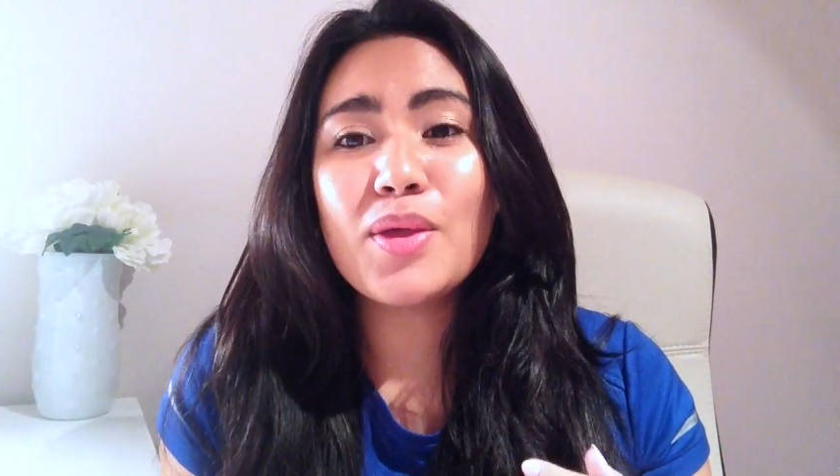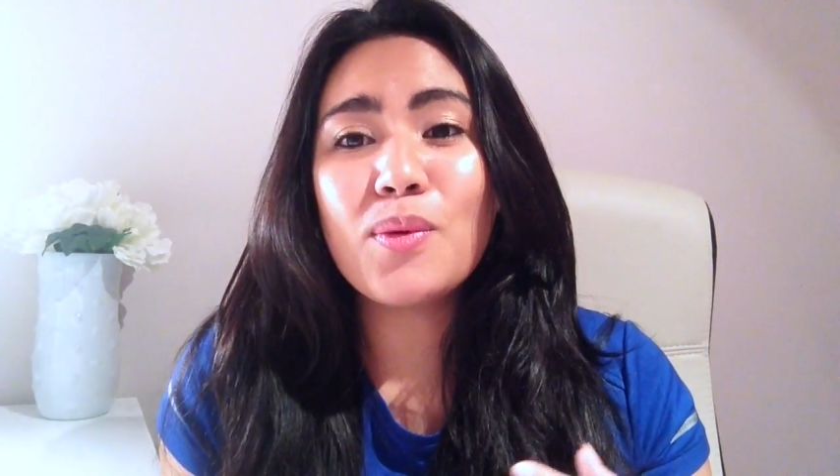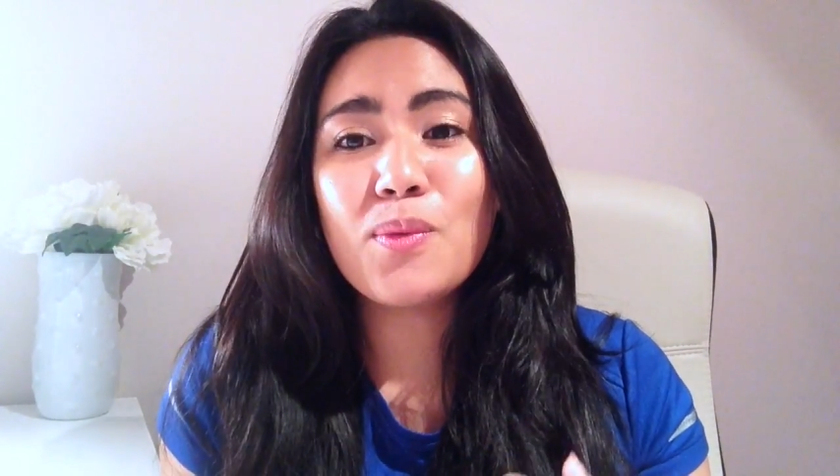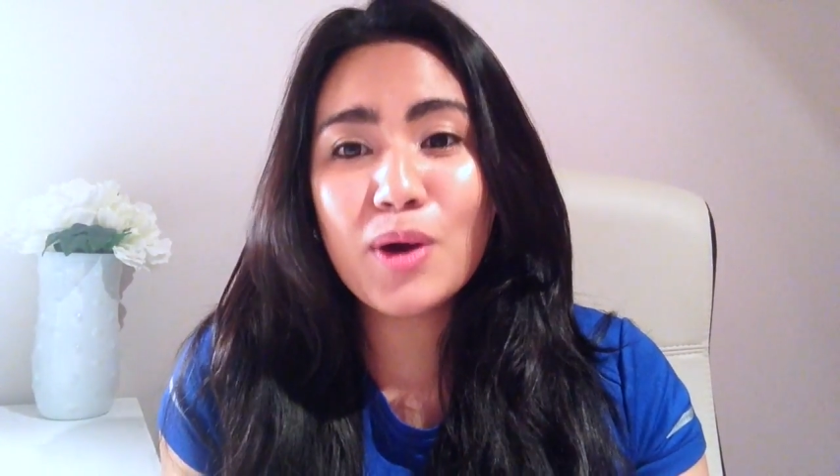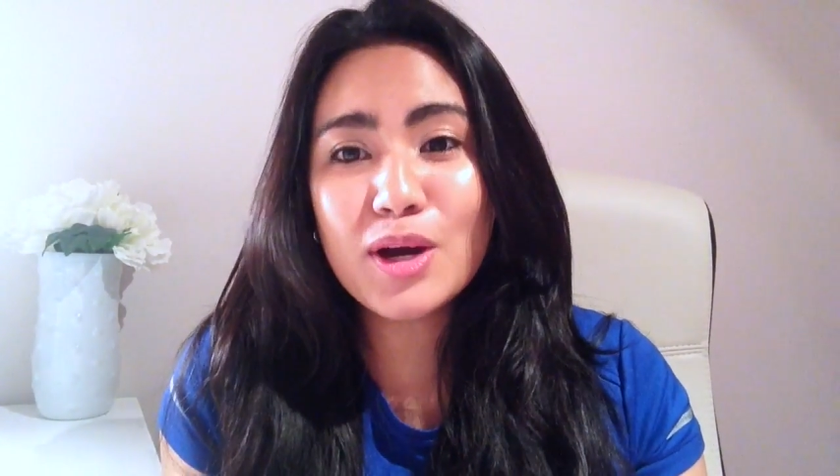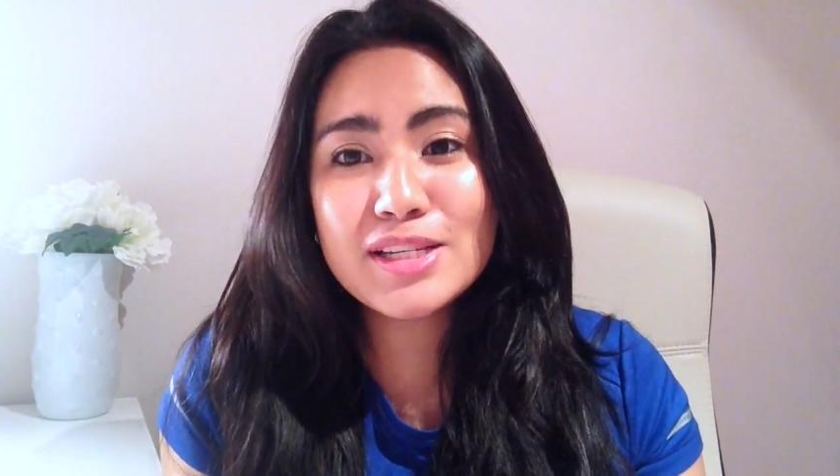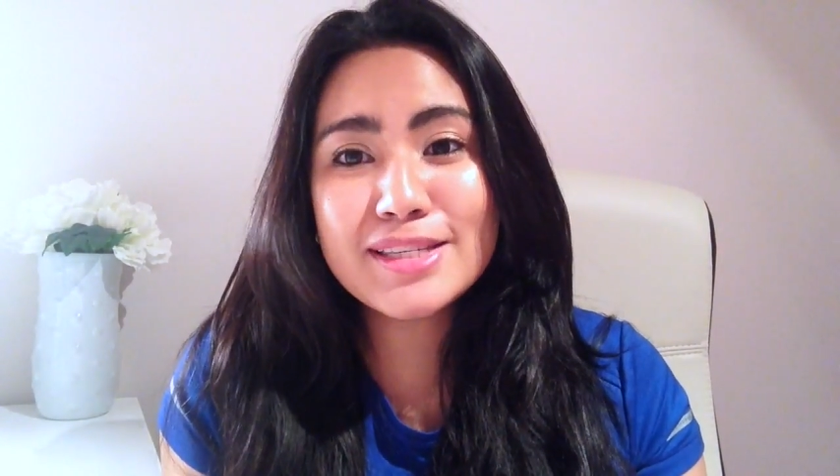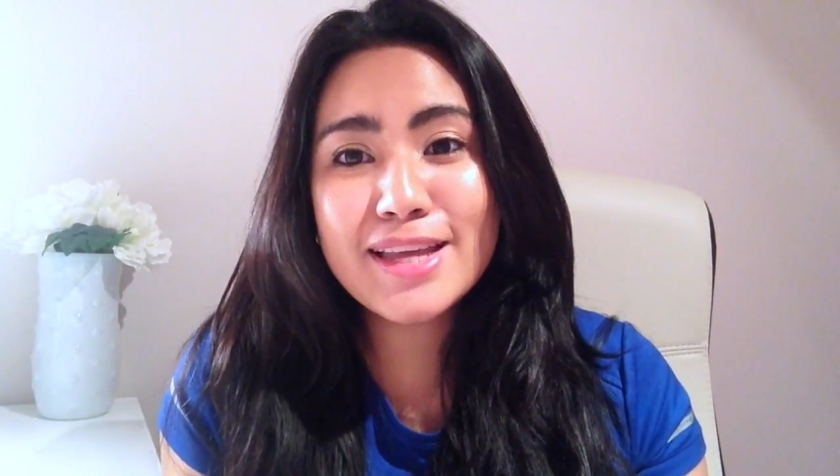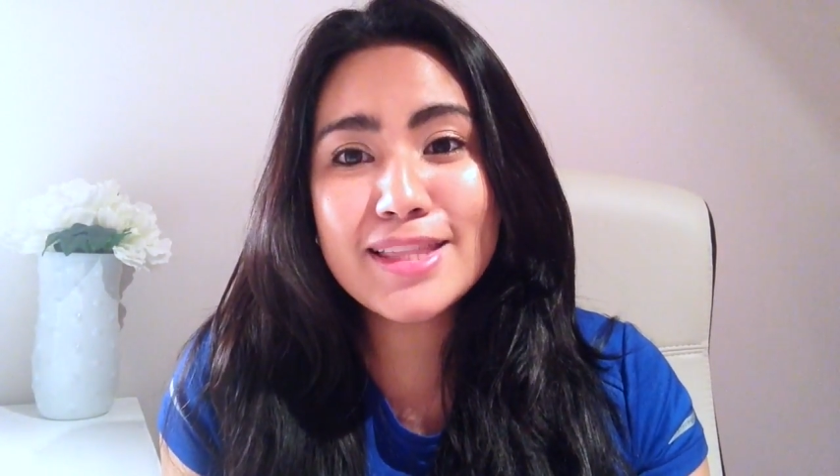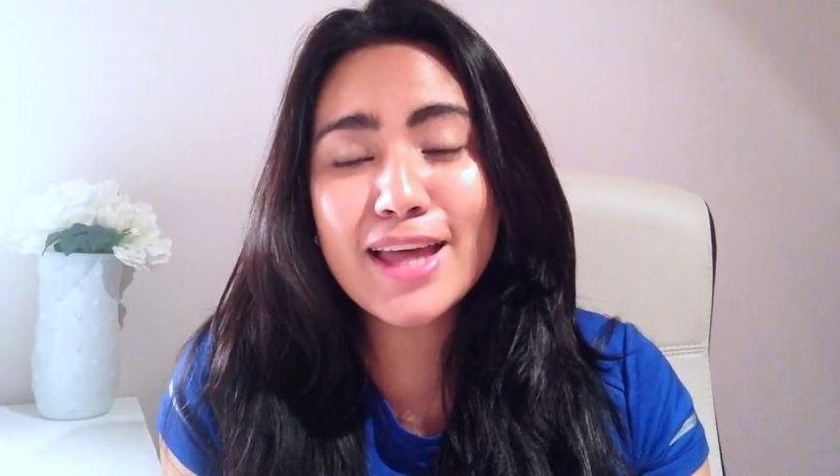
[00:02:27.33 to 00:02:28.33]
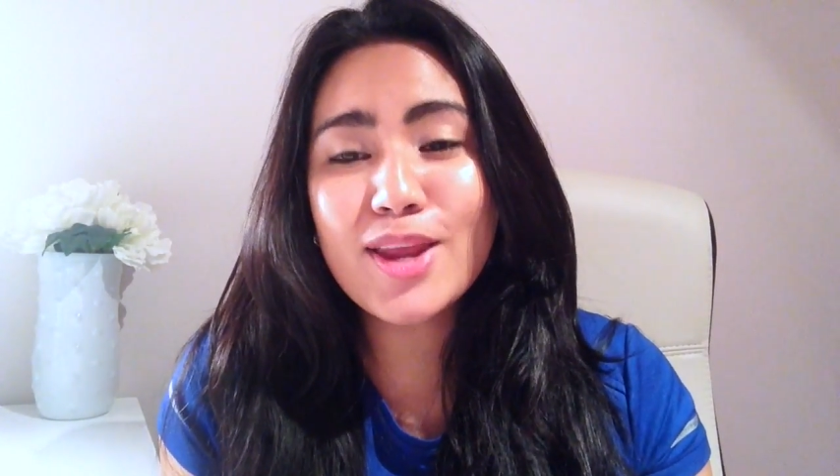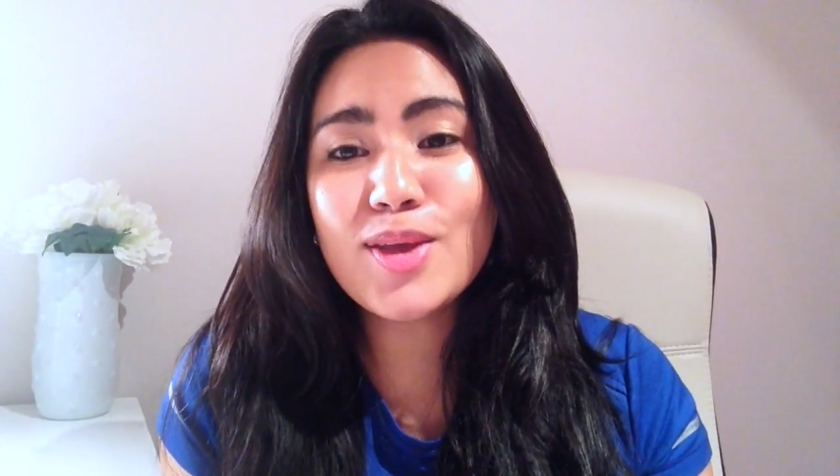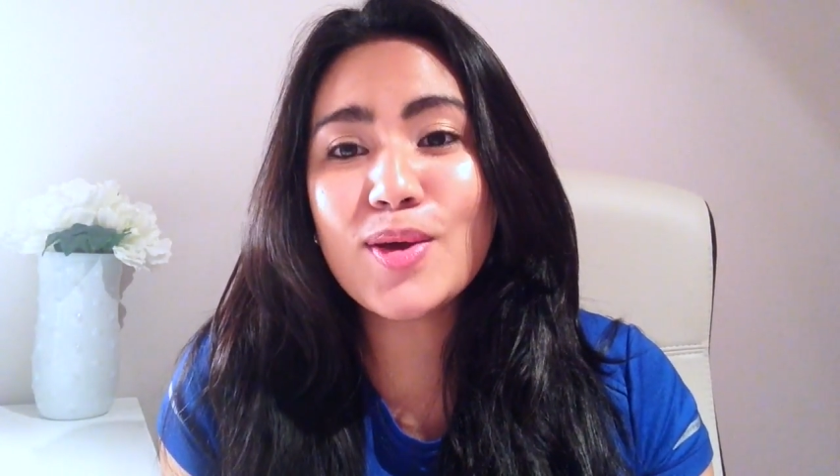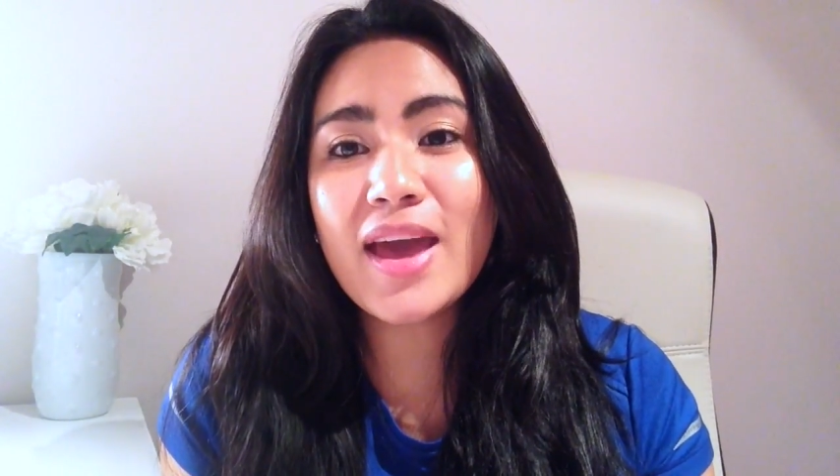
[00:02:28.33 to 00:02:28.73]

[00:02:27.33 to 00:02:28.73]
The worst thing that you